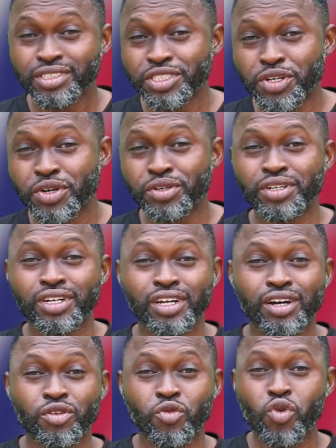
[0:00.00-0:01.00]
you know,
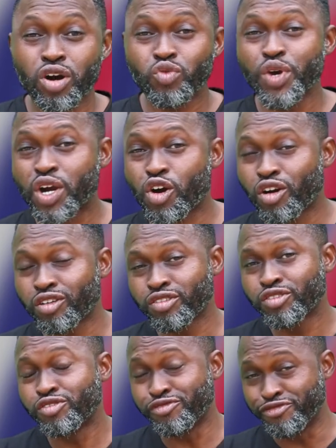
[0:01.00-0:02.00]
what we call
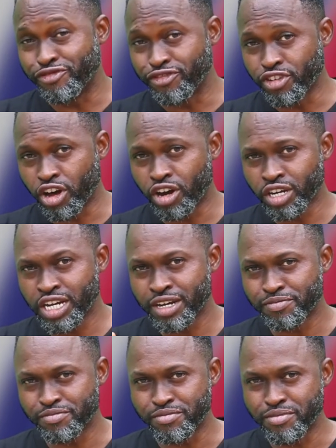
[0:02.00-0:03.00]

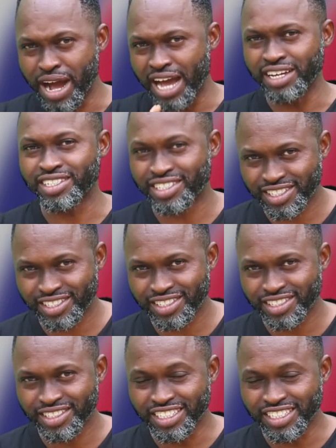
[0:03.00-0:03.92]
Vlogmas.